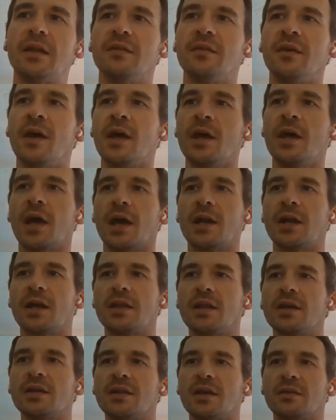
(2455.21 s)
And
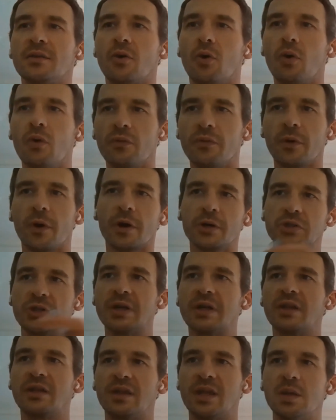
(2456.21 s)
I think that the
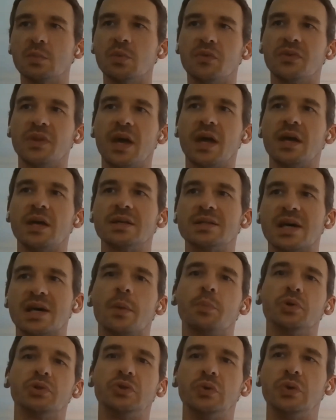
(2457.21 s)
overarching theme of that is
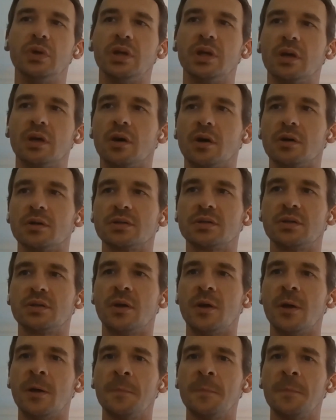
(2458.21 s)
opportunity cost.